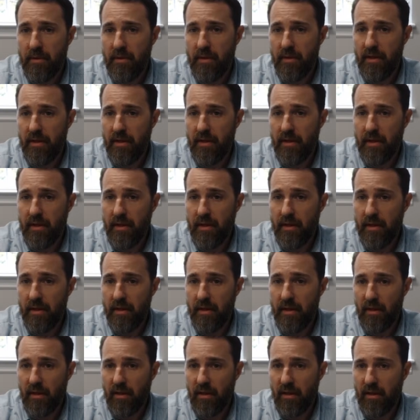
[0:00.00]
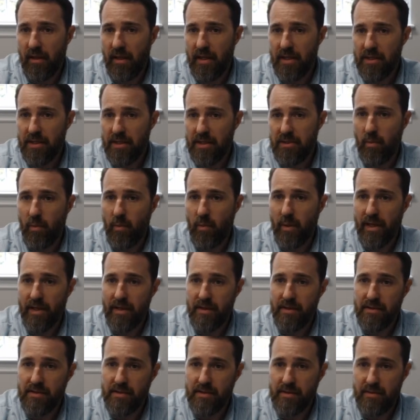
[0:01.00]
the lesser
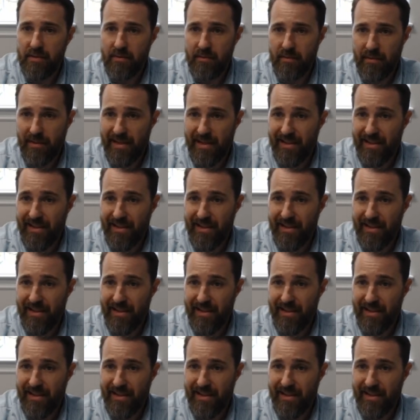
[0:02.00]
wings,